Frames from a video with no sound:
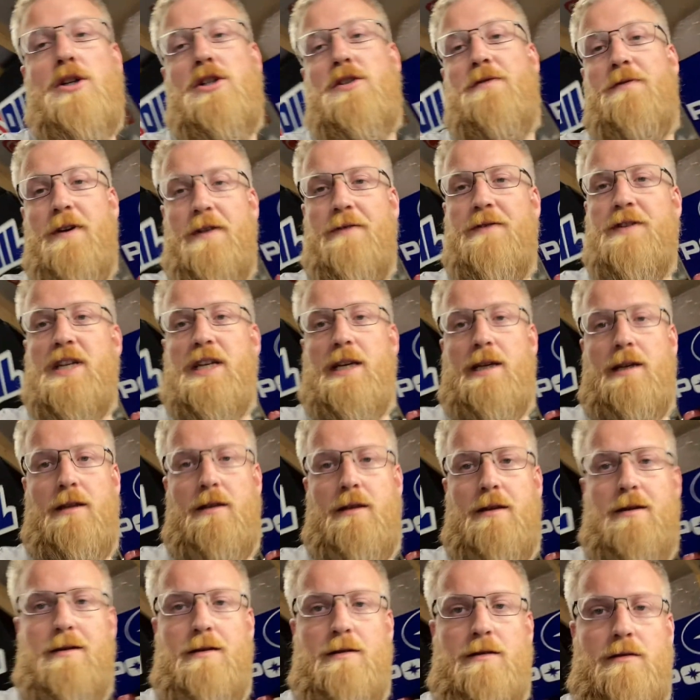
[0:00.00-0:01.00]
15th,
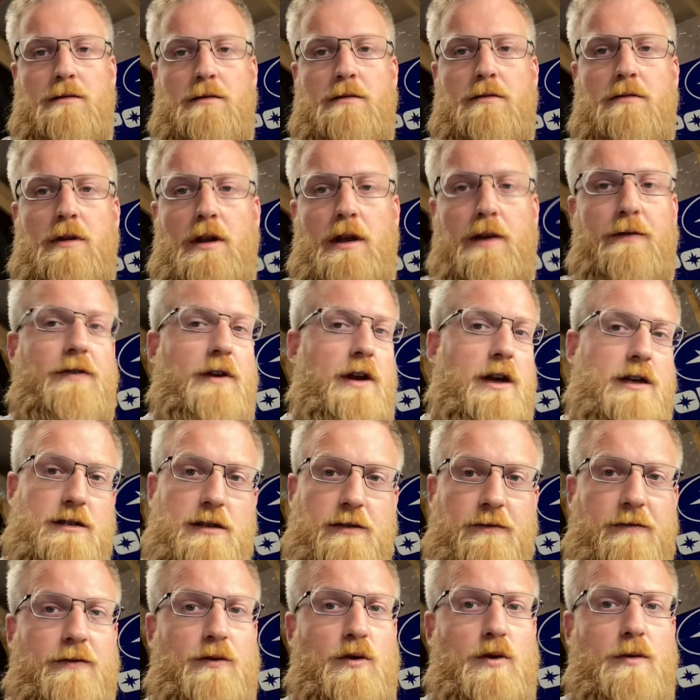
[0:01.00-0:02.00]
if it
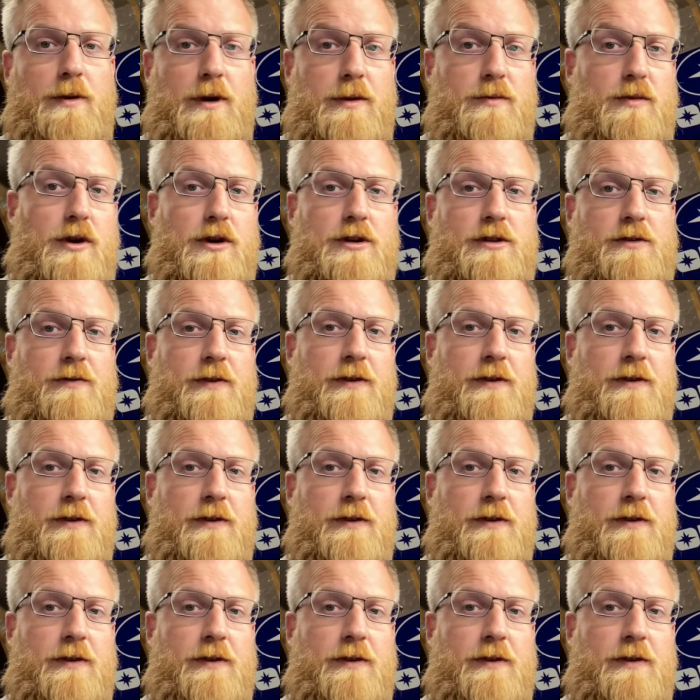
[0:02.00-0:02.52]
isn't full by March